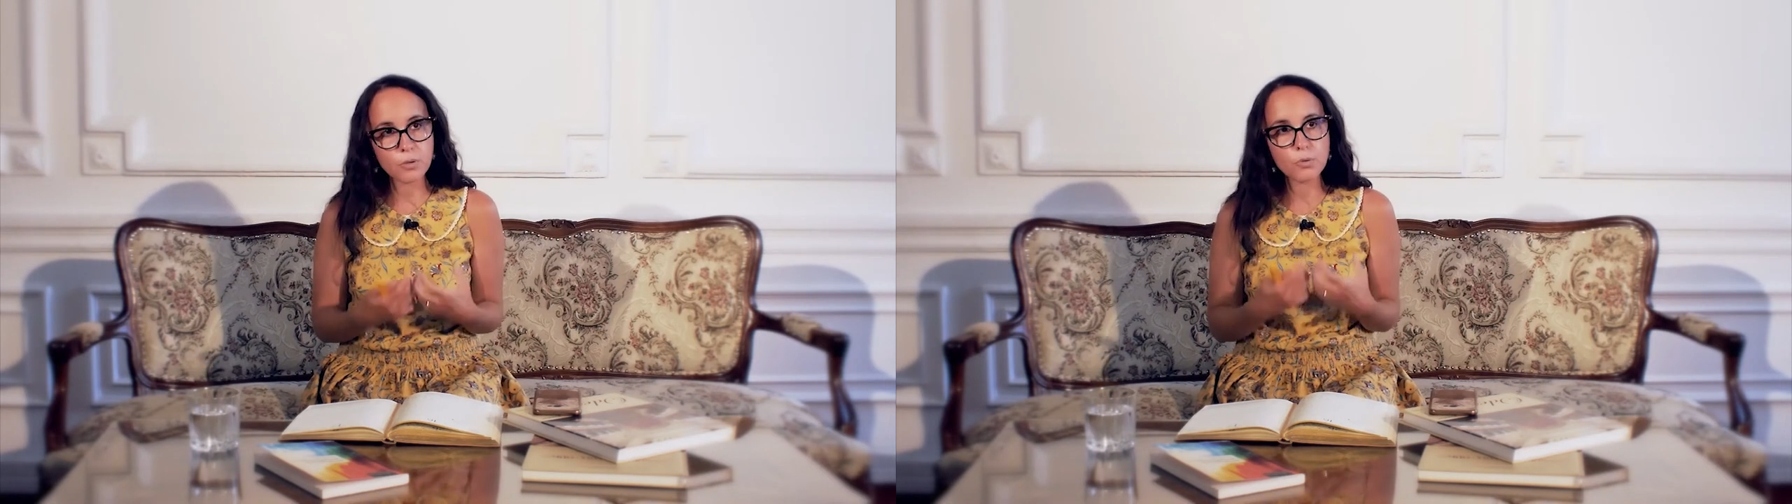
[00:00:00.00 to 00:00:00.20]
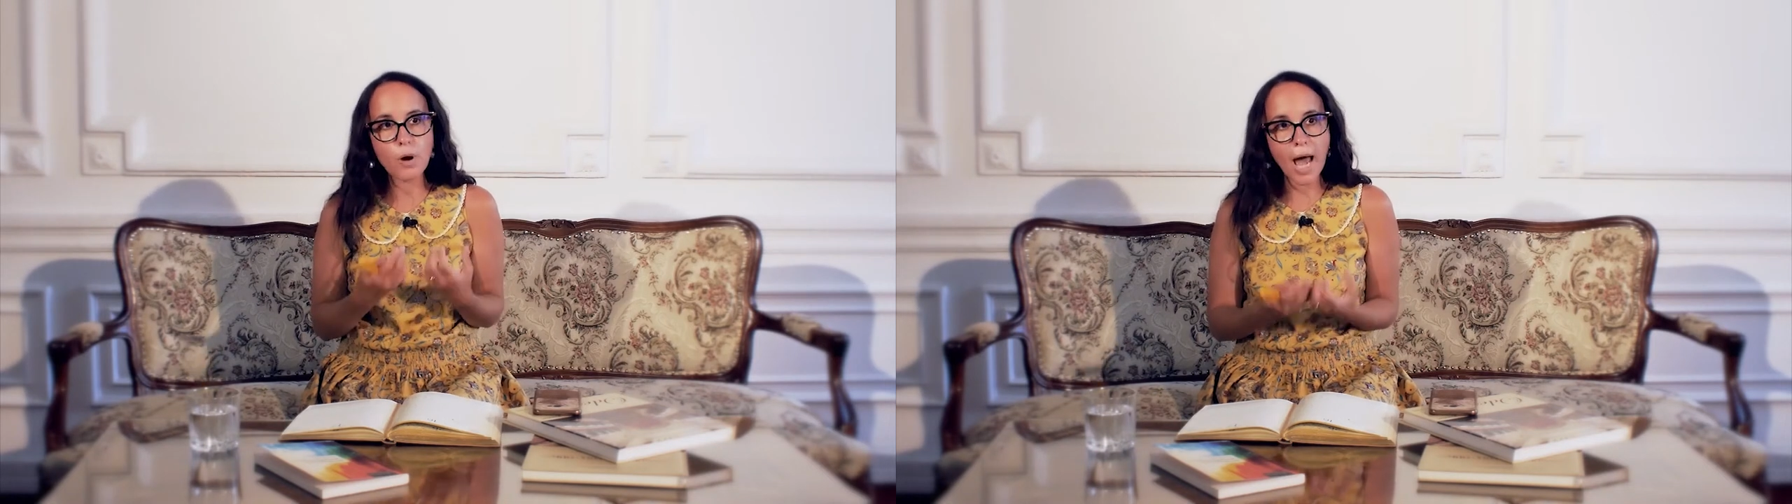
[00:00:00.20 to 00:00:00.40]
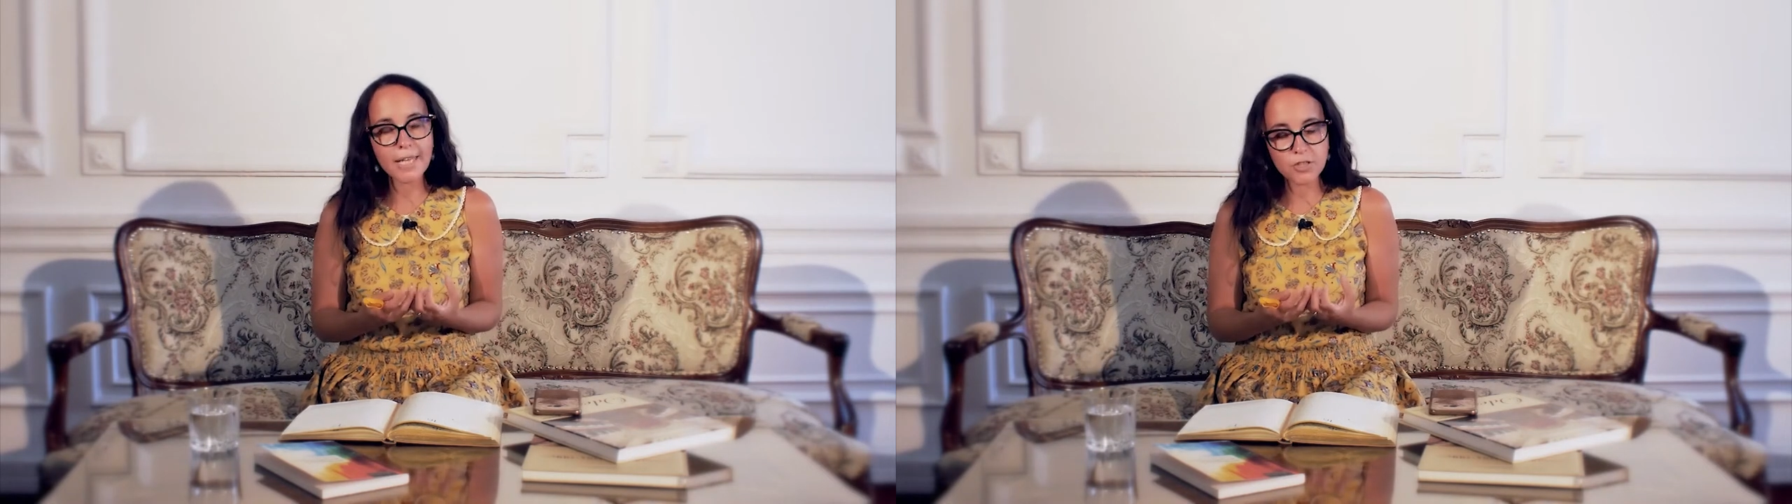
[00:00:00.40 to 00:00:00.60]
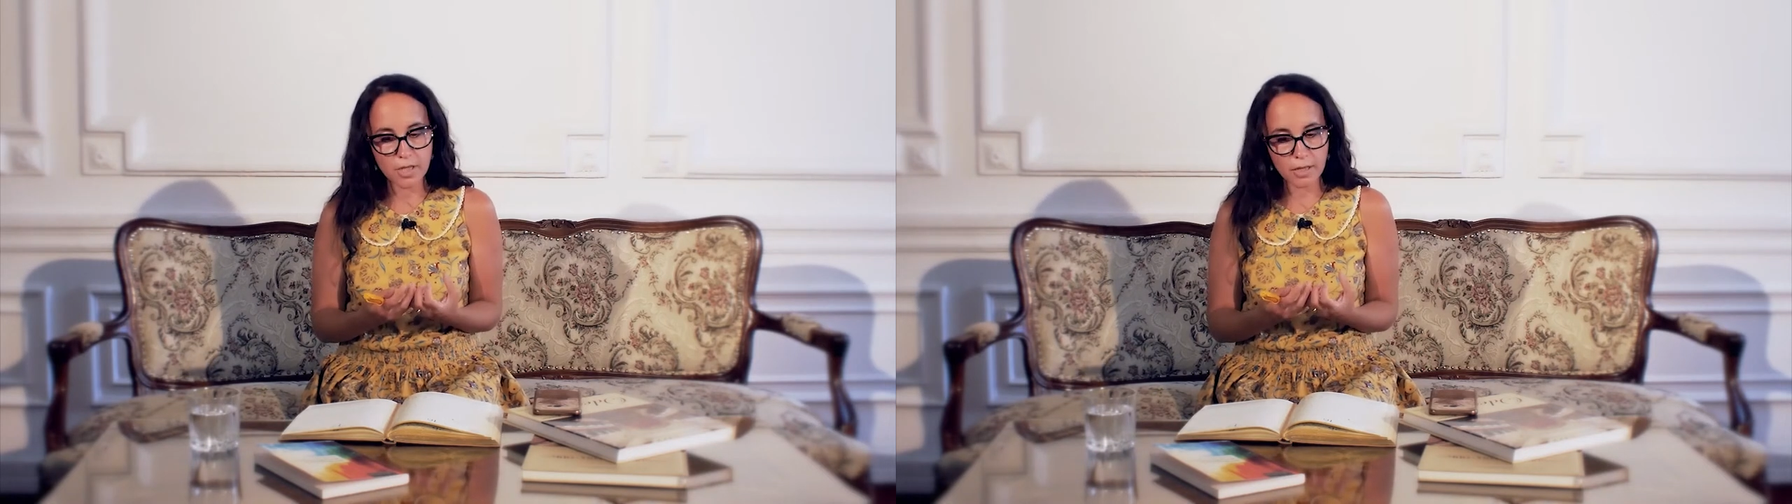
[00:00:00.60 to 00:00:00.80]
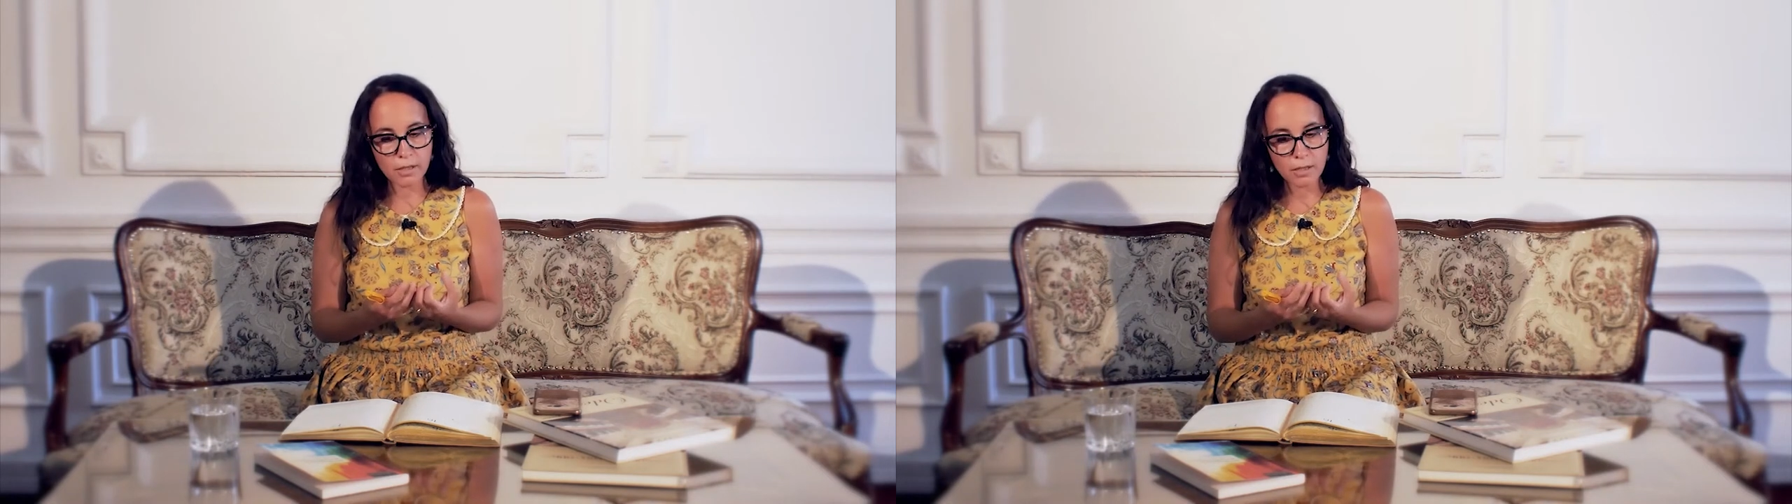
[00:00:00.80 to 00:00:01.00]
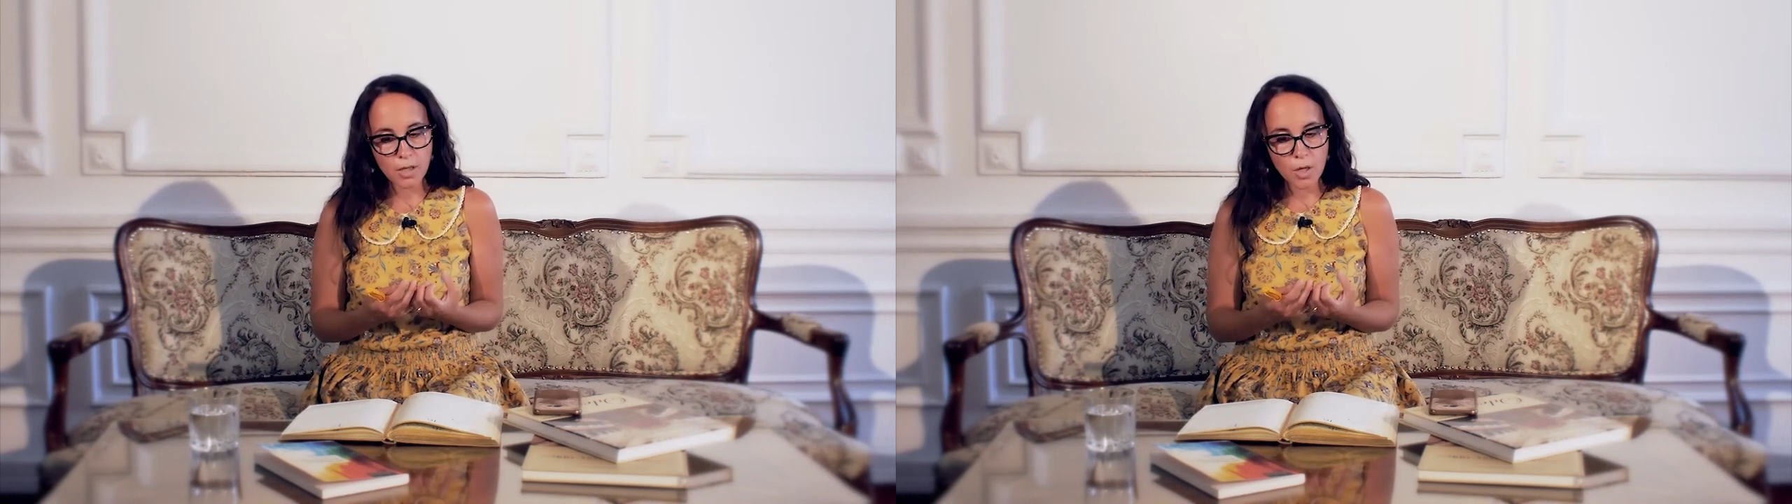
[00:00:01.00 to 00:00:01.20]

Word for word: writing